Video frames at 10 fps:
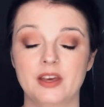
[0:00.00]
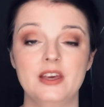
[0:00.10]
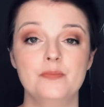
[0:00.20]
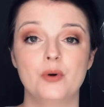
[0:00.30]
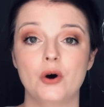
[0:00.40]

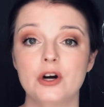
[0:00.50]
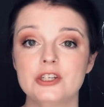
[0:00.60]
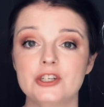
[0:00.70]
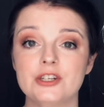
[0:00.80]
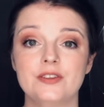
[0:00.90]
He
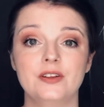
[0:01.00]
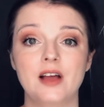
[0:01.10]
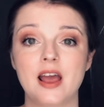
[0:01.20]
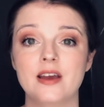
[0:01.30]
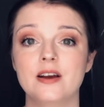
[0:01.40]
pushed the
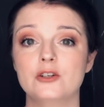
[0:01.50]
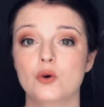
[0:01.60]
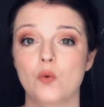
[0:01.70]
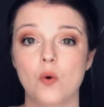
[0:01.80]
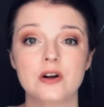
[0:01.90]
leg
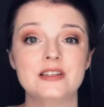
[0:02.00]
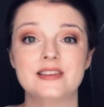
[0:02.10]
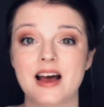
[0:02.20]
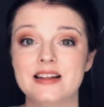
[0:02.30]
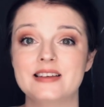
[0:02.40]
towards
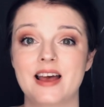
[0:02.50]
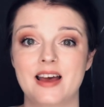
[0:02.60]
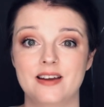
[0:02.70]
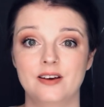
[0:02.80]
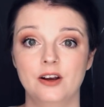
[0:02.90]
Thad's
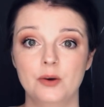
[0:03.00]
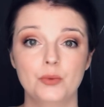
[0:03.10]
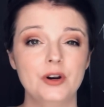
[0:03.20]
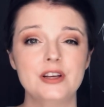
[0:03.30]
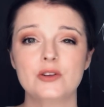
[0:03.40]
head,
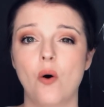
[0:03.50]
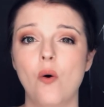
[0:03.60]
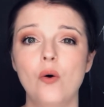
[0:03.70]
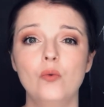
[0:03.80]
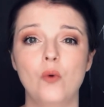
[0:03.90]
putting his
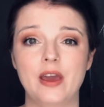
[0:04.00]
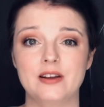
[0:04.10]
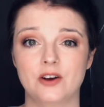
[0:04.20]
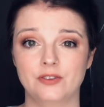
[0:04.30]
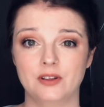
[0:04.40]
whole weight
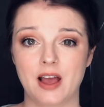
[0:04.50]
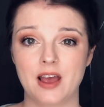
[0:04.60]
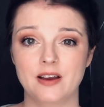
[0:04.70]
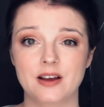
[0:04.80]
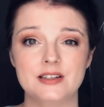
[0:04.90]
on the
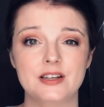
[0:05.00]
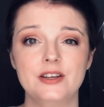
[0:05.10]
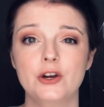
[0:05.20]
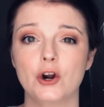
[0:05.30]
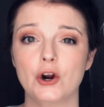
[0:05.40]
leg until
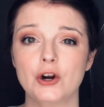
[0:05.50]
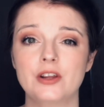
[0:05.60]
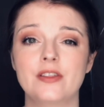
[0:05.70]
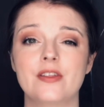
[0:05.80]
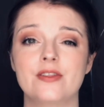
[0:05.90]
he heard
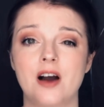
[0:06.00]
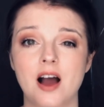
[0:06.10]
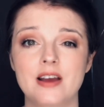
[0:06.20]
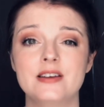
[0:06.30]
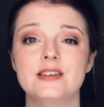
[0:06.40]
the
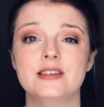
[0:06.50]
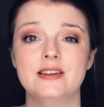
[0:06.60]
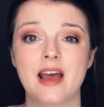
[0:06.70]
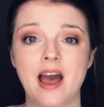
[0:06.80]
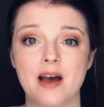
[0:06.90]
thigh
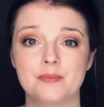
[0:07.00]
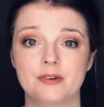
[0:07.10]
snap.